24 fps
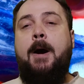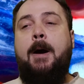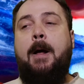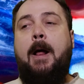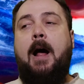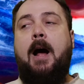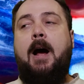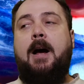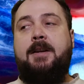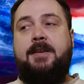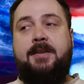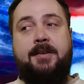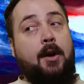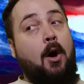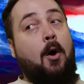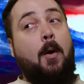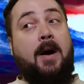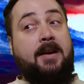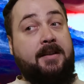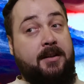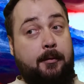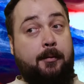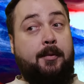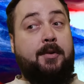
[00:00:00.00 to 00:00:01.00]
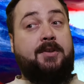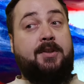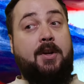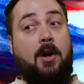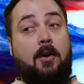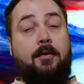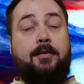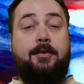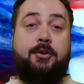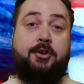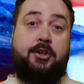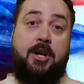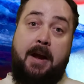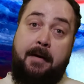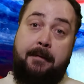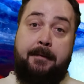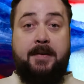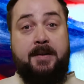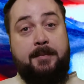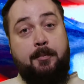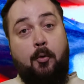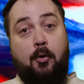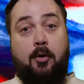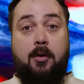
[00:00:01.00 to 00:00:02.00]
Uh, so as a result, Jeff
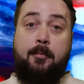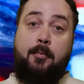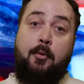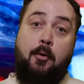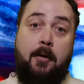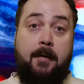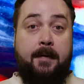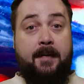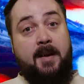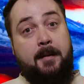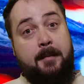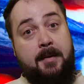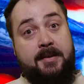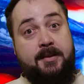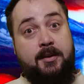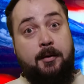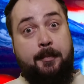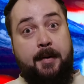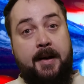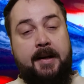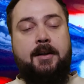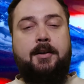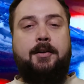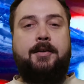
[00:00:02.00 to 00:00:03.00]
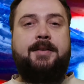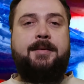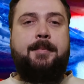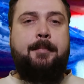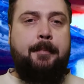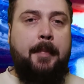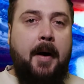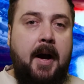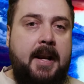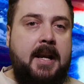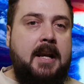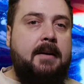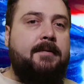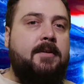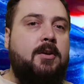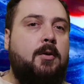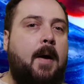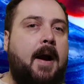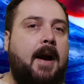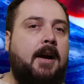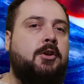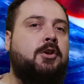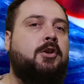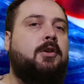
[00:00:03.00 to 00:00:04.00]
is more important than Mr. Pickles. But if you
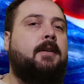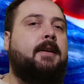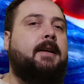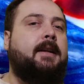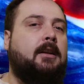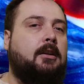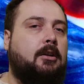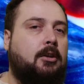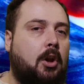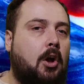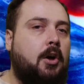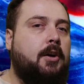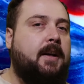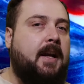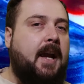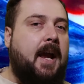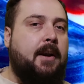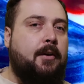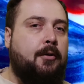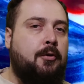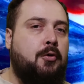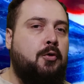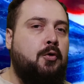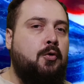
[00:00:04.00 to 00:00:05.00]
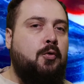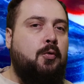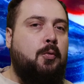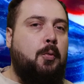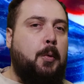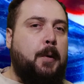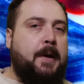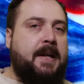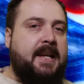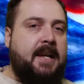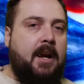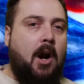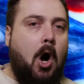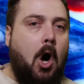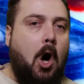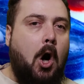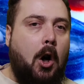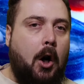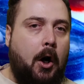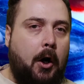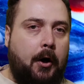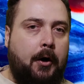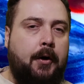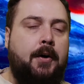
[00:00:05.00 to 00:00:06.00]
actually look at who we
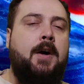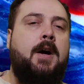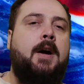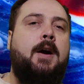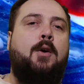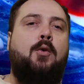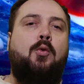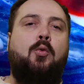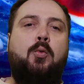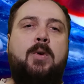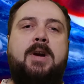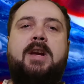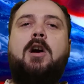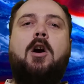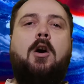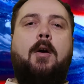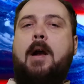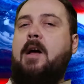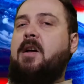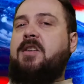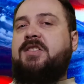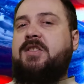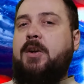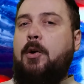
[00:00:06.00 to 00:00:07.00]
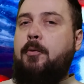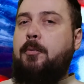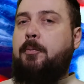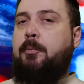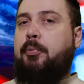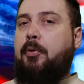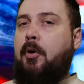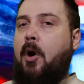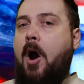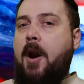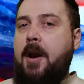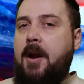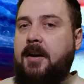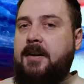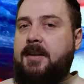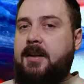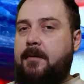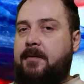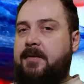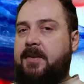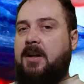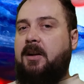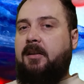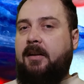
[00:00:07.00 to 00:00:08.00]
are, we are also products
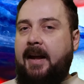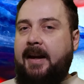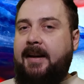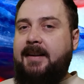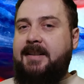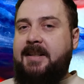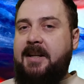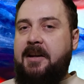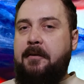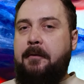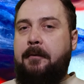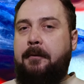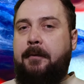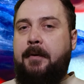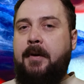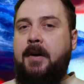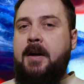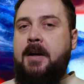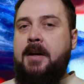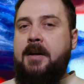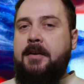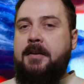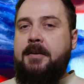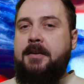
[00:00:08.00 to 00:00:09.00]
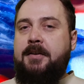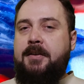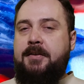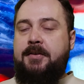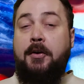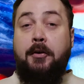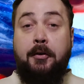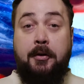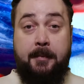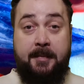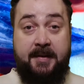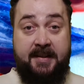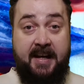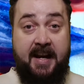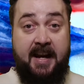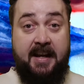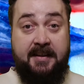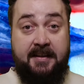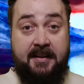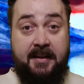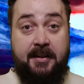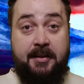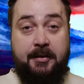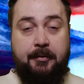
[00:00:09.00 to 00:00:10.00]
of collective
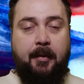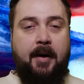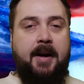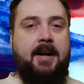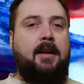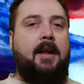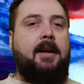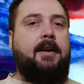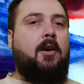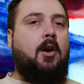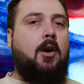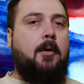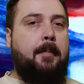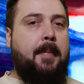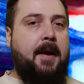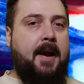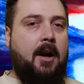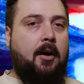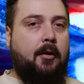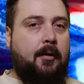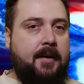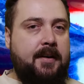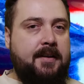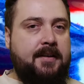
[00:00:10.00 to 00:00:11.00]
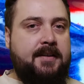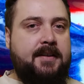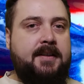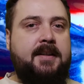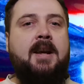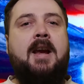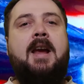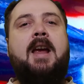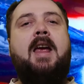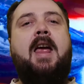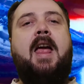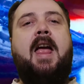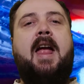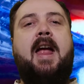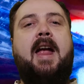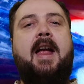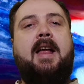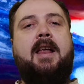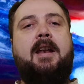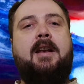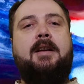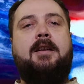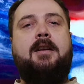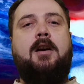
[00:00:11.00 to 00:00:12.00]
circumstances, right? Like our parents
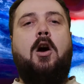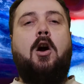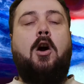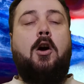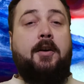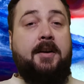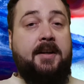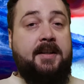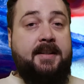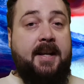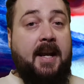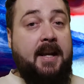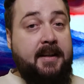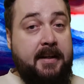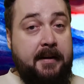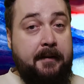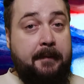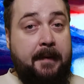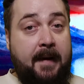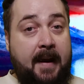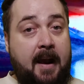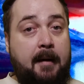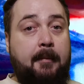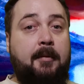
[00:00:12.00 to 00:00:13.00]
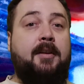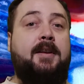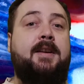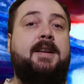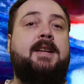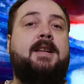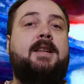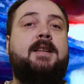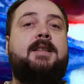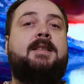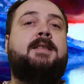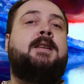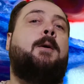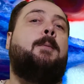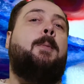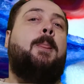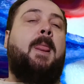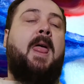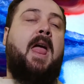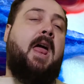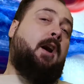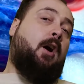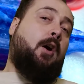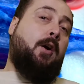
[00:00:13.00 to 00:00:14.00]
and our extended families
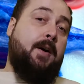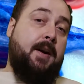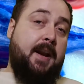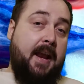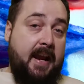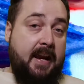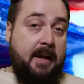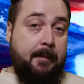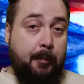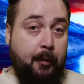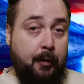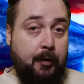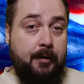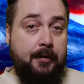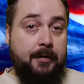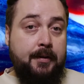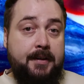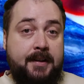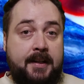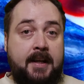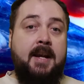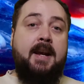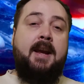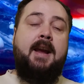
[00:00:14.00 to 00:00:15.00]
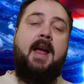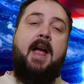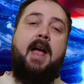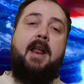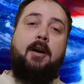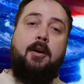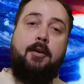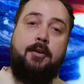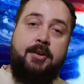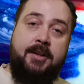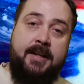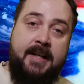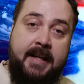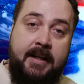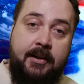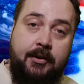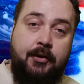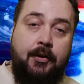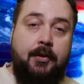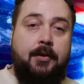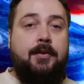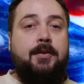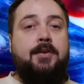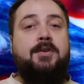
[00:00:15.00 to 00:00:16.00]
and our neighbors and our
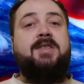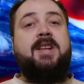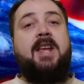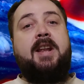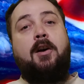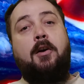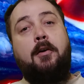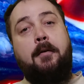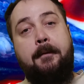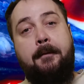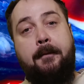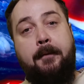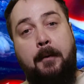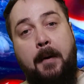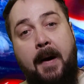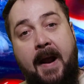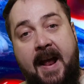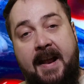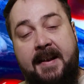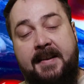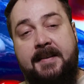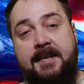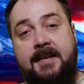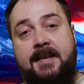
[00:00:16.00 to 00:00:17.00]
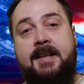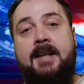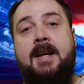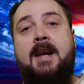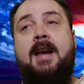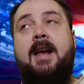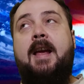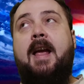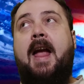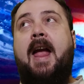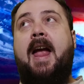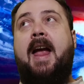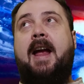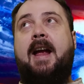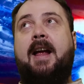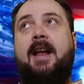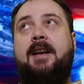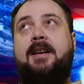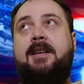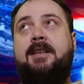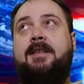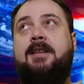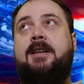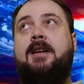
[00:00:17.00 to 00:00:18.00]
teachers and our friends
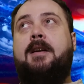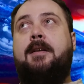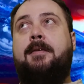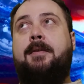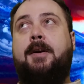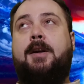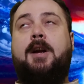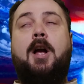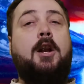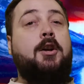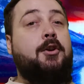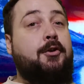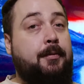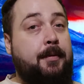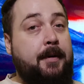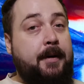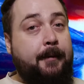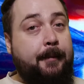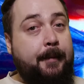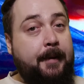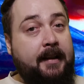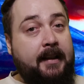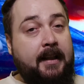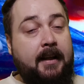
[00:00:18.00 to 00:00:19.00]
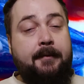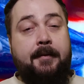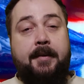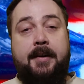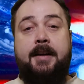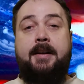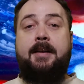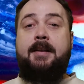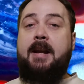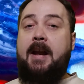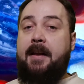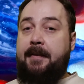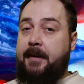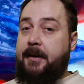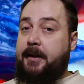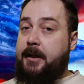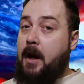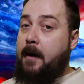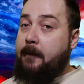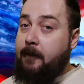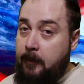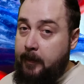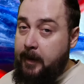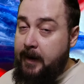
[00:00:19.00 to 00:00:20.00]
and the country we live in and the
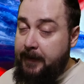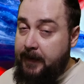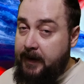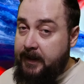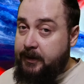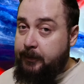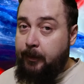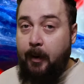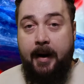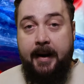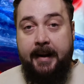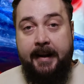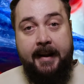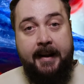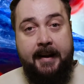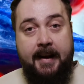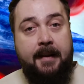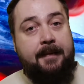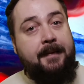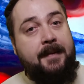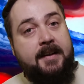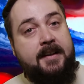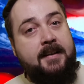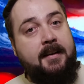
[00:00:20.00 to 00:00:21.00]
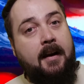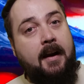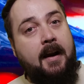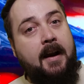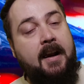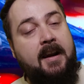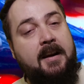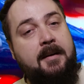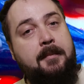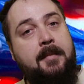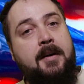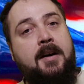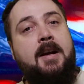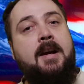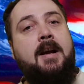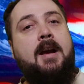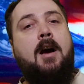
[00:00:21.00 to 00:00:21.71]
government that's running it at the time.